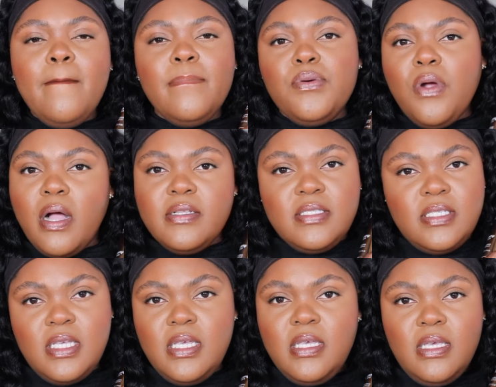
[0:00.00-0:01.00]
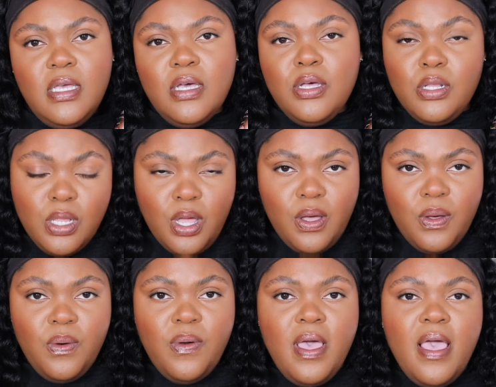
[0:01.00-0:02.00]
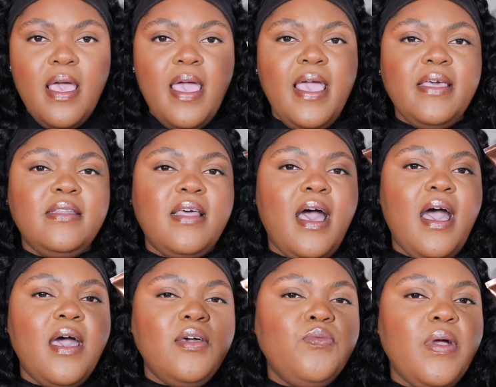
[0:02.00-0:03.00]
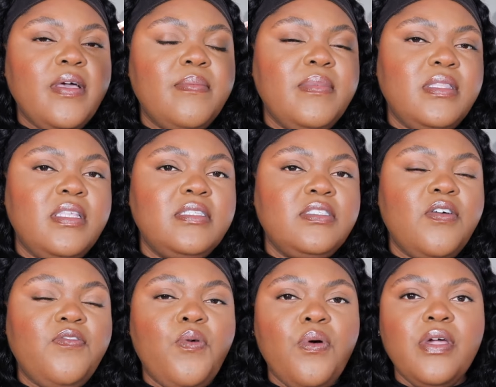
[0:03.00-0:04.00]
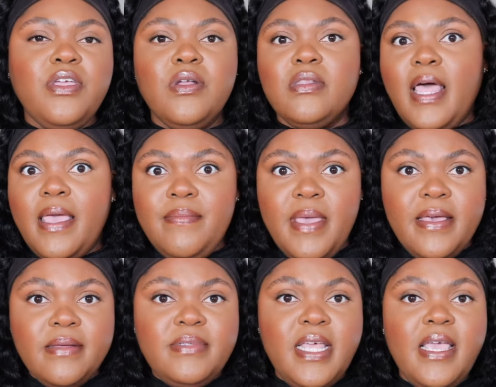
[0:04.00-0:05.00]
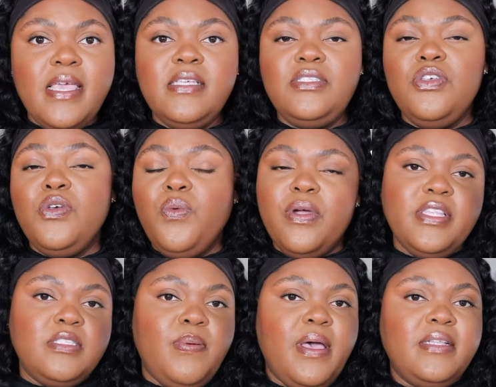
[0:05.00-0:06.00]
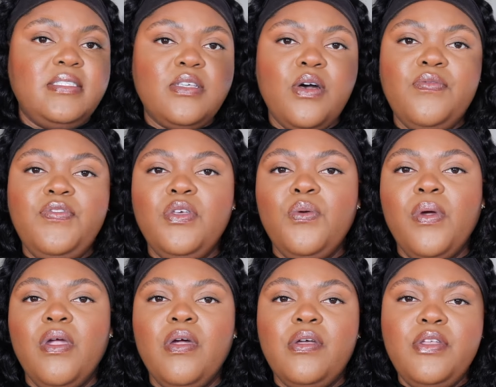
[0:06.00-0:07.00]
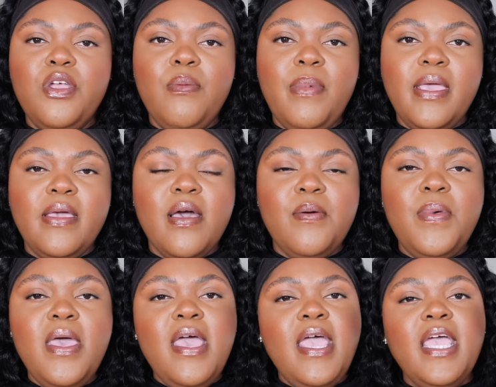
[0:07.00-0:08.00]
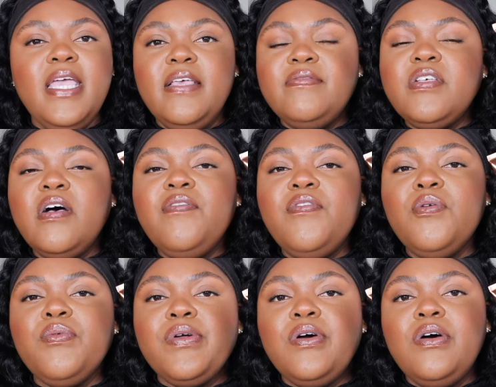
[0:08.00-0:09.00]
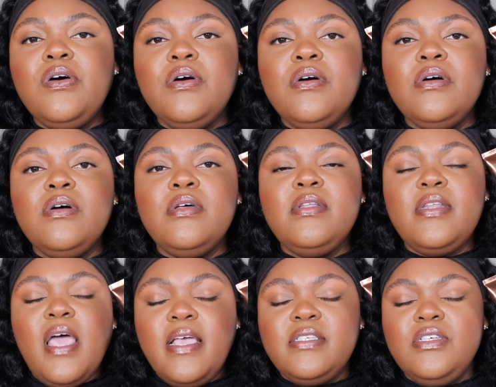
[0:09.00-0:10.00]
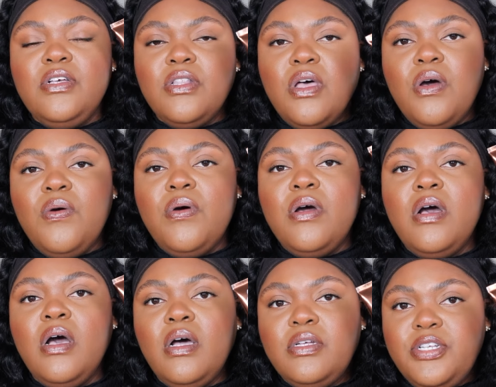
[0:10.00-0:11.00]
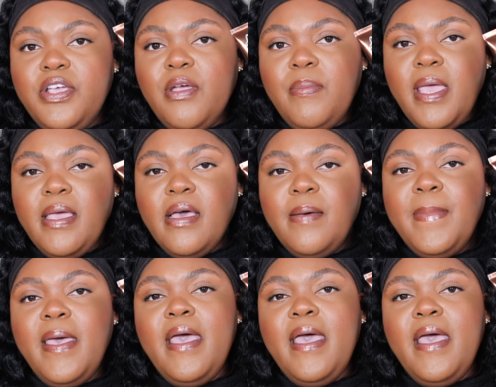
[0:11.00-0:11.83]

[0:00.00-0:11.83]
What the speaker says: bronzy glow. And I would recommend this for your light makeup days. You can wear this by itself. You can wear it under your makeup. It gives off a real nice glow under your makeup,